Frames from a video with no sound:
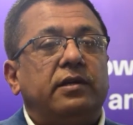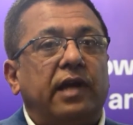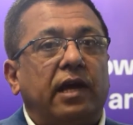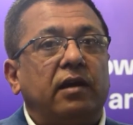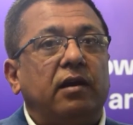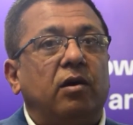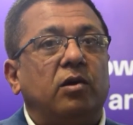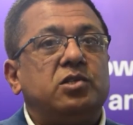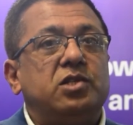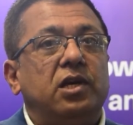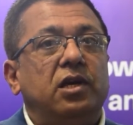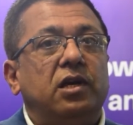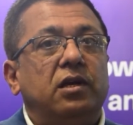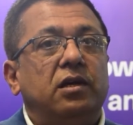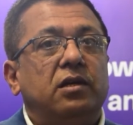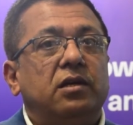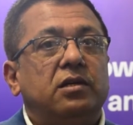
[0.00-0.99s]

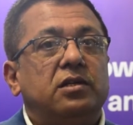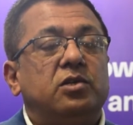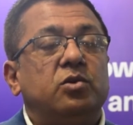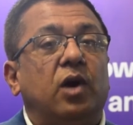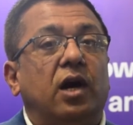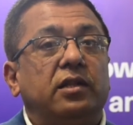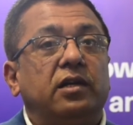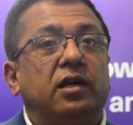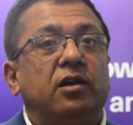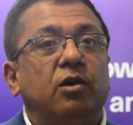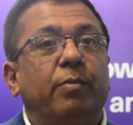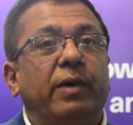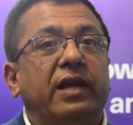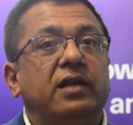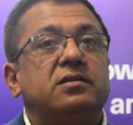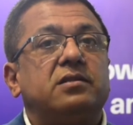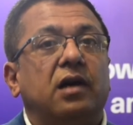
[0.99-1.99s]
technology to other
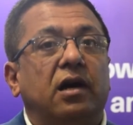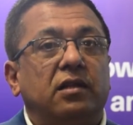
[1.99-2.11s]
domains,